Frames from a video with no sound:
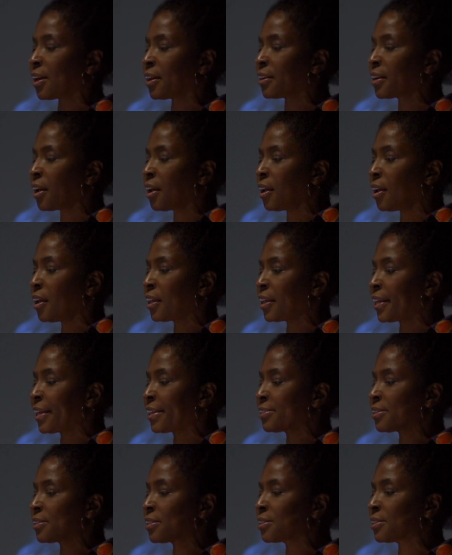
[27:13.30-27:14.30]
that
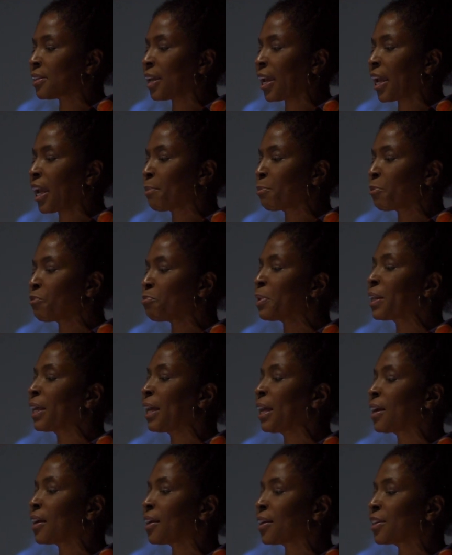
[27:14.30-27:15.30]
it's this game of
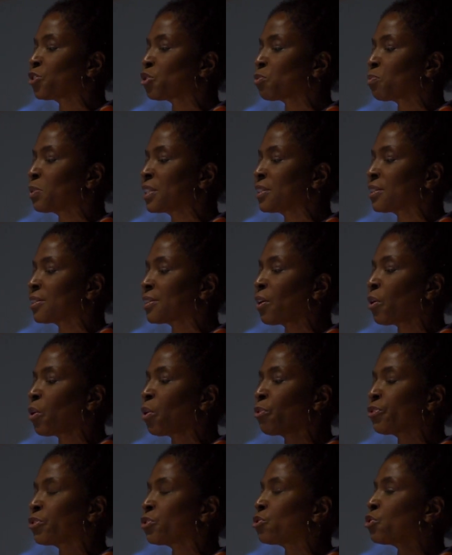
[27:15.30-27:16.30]
playing against
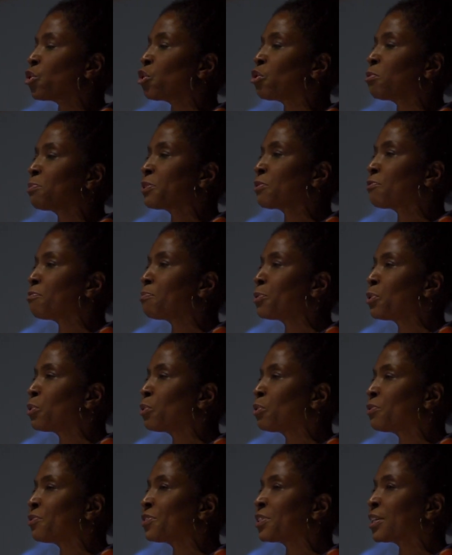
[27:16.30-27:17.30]
oneself in terms of
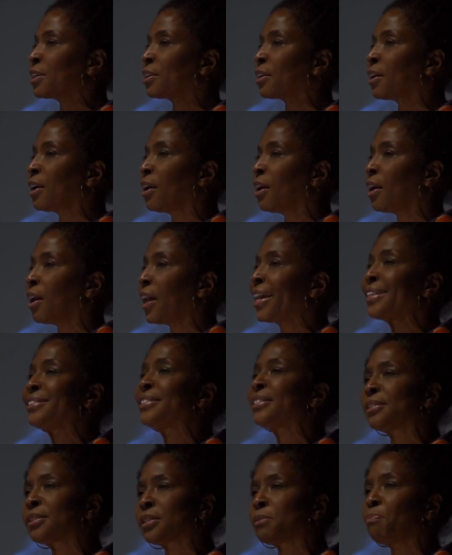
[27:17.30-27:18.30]
moves and
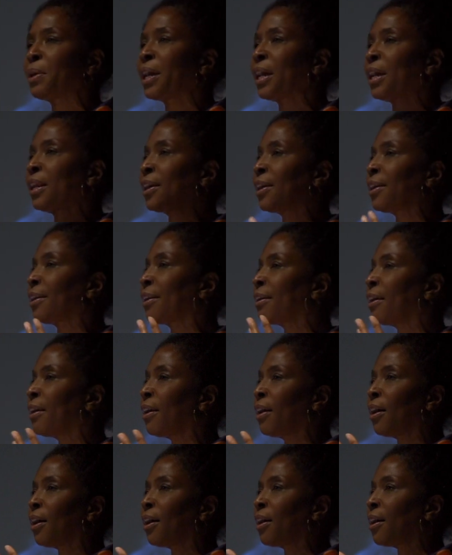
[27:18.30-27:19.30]
anticipating
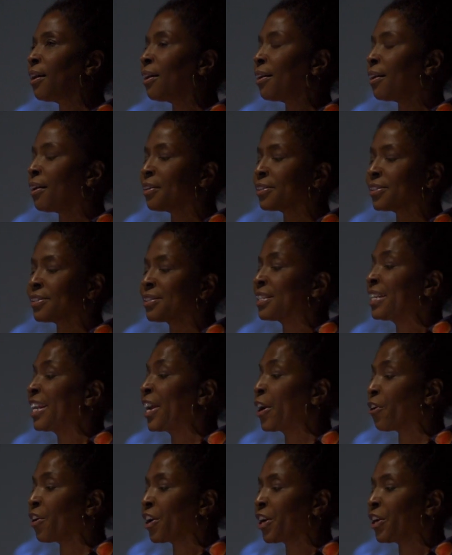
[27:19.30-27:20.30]

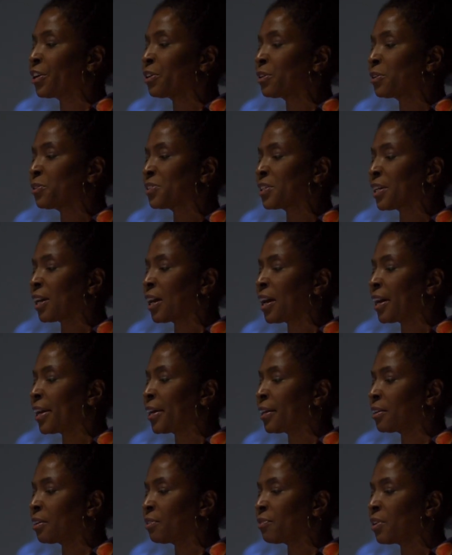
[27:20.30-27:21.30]
scenarios and
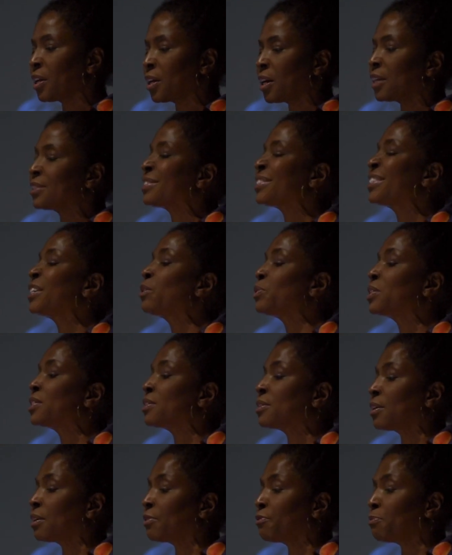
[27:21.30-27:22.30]
kind of a
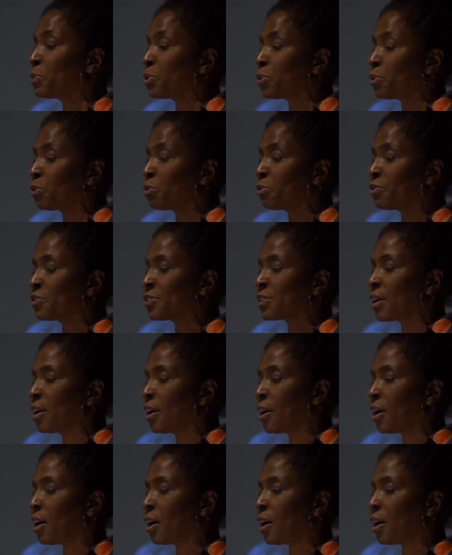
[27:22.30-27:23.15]
sequencing of moves